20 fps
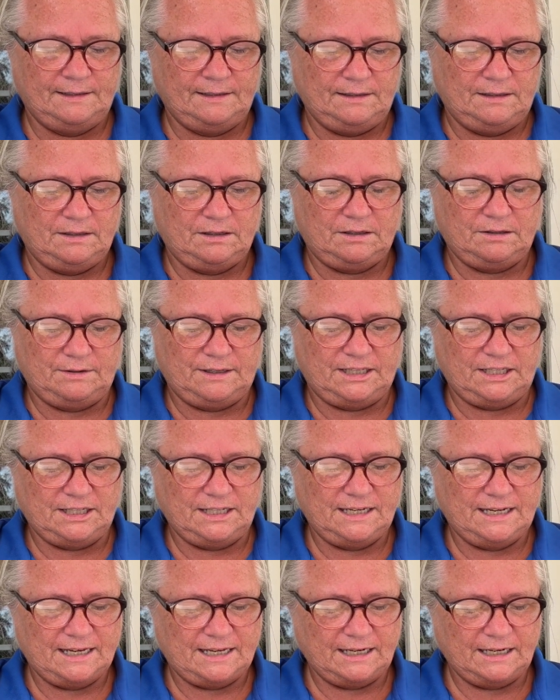So it's
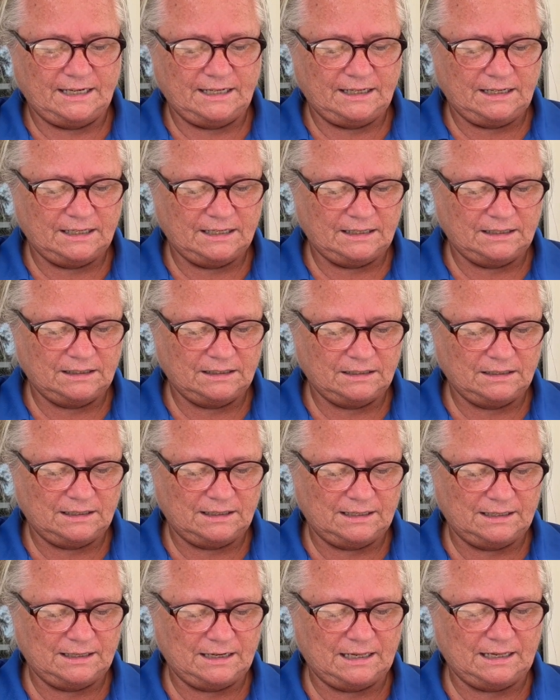getting
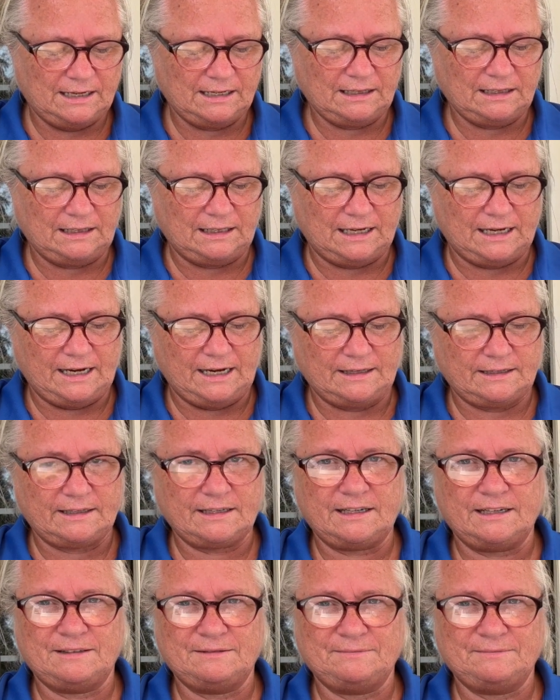a little late.